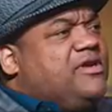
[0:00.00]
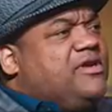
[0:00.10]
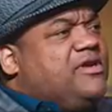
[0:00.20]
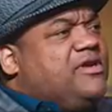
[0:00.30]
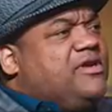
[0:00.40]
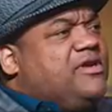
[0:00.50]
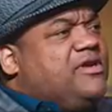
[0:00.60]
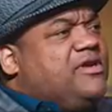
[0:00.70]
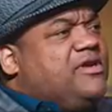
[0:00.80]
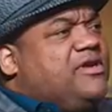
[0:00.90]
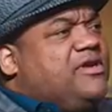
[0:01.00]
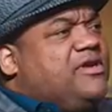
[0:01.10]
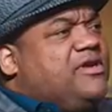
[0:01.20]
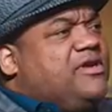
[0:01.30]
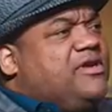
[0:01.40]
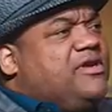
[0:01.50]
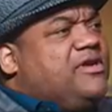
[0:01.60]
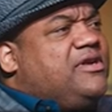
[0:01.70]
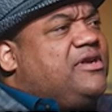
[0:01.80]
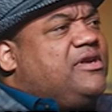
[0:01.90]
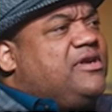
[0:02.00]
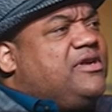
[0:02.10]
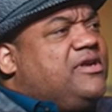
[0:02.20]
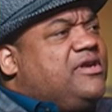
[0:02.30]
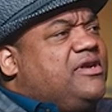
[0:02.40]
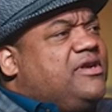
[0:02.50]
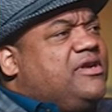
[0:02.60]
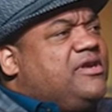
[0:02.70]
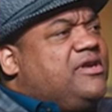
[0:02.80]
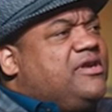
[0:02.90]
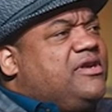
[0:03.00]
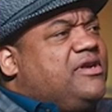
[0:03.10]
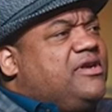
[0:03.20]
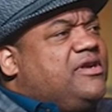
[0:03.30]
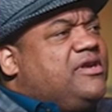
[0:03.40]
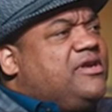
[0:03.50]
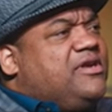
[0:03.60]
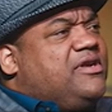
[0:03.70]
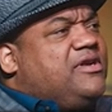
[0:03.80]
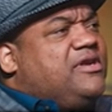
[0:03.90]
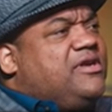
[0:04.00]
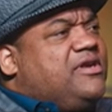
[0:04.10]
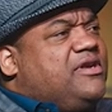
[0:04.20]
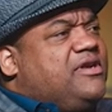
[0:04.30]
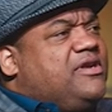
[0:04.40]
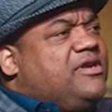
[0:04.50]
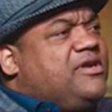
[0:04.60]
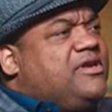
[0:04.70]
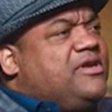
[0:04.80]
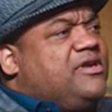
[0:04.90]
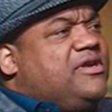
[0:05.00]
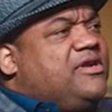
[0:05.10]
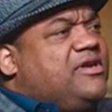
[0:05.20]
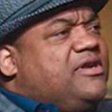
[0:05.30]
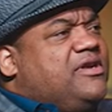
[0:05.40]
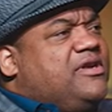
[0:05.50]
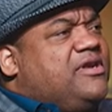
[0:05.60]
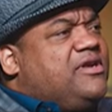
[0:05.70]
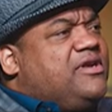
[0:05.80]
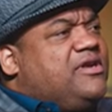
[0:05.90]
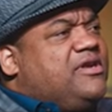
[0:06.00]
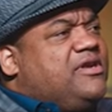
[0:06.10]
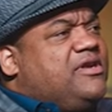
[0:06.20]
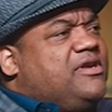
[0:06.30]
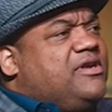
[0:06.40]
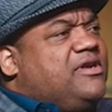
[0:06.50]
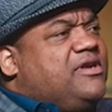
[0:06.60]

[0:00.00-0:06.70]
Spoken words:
(silent)